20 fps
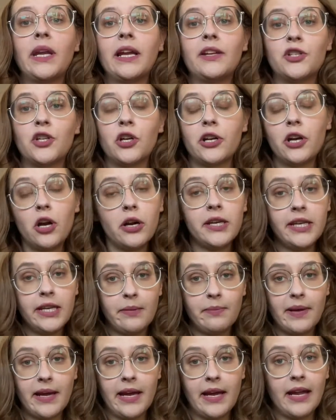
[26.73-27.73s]
started on
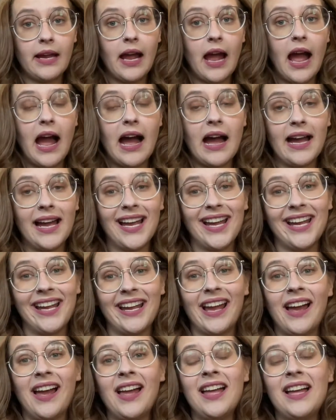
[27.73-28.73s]
eBay,
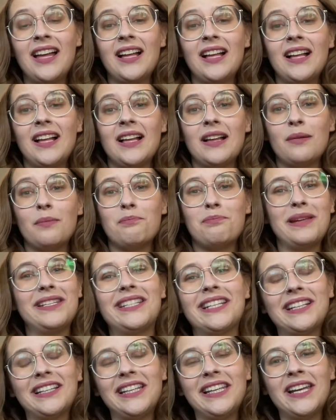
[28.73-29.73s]
I
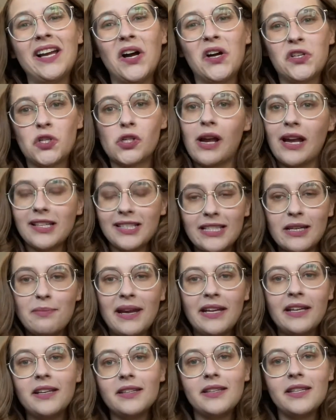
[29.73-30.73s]
basically
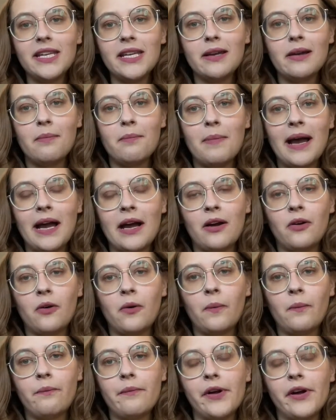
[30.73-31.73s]
underestimated the amount
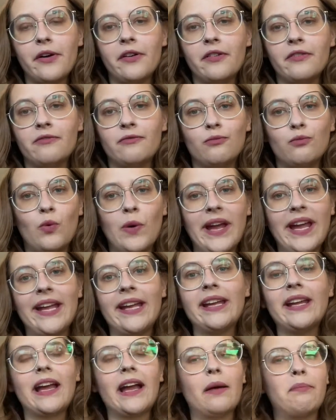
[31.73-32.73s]
of weight
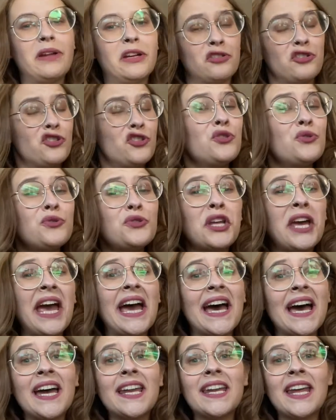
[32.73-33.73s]
a pair of shoes
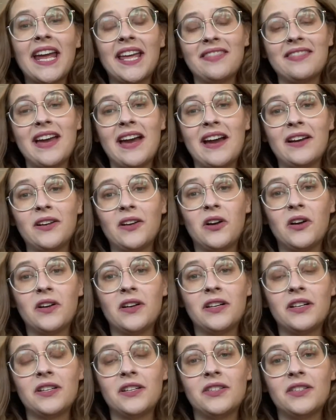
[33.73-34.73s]
had, and that
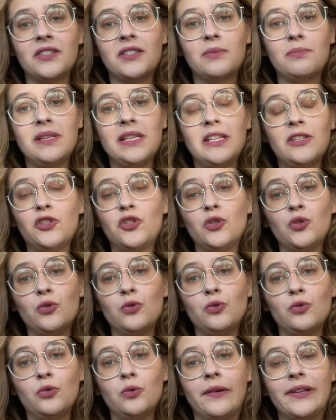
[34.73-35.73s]
caused me
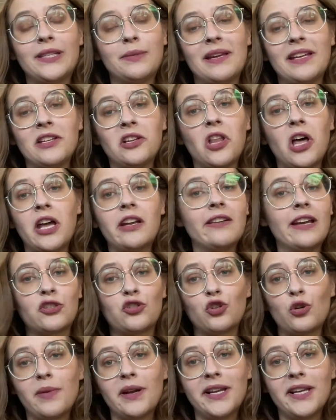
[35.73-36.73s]
to spend a lot of
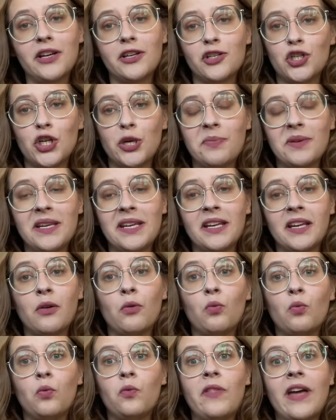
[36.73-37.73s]
extra money on shipping
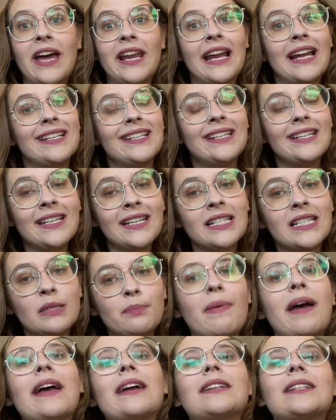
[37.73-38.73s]
that I didn't
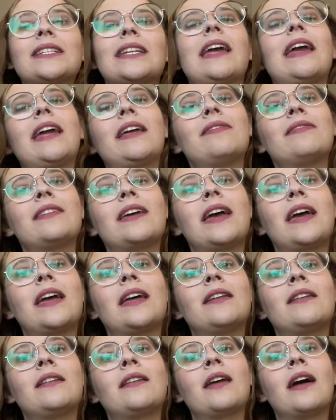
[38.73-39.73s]
expect, and
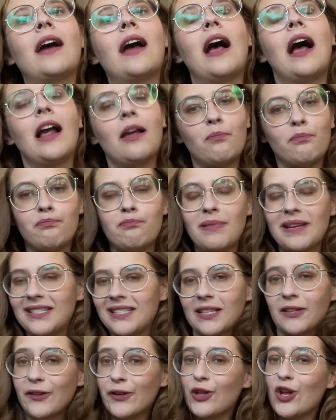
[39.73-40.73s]
then I
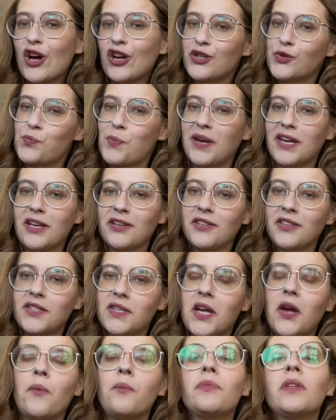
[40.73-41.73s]
basically lost money on the
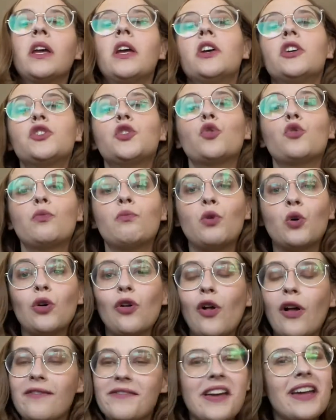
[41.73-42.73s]
sale. So the moral
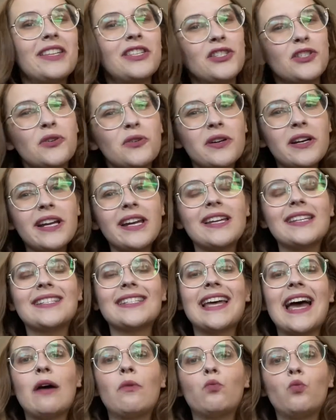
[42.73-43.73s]
of that story is
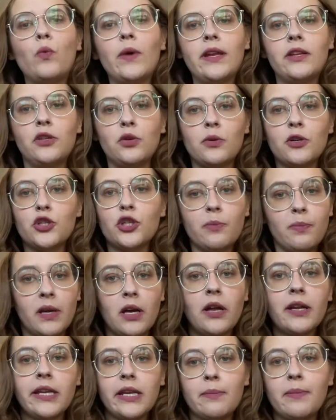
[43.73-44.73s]
that when you are shipping
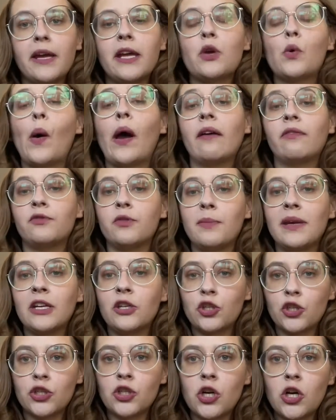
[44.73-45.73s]
on eBay, you have to make
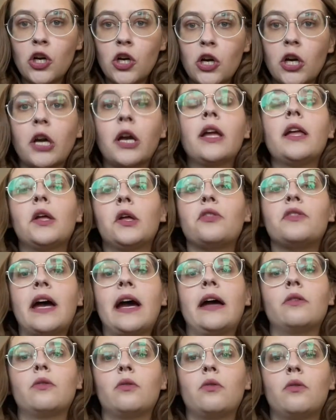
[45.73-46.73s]
sure
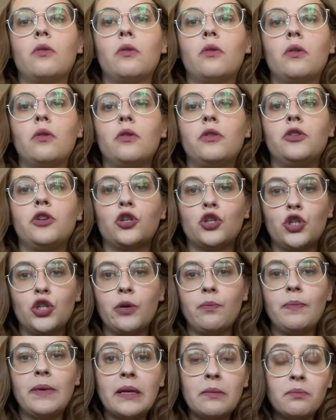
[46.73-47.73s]
that your
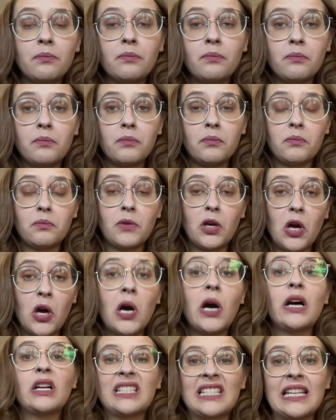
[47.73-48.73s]
shipping
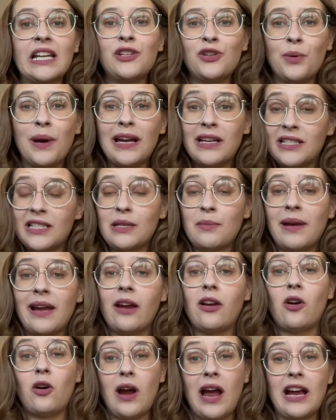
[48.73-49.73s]
costs that you estimate
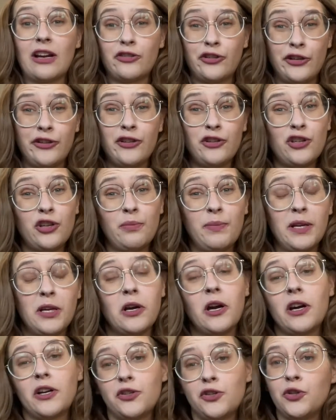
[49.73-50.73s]
are actually the shipping
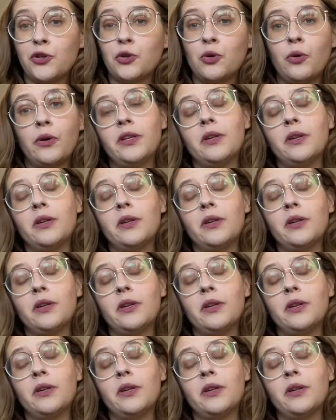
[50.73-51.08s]
costs you're going to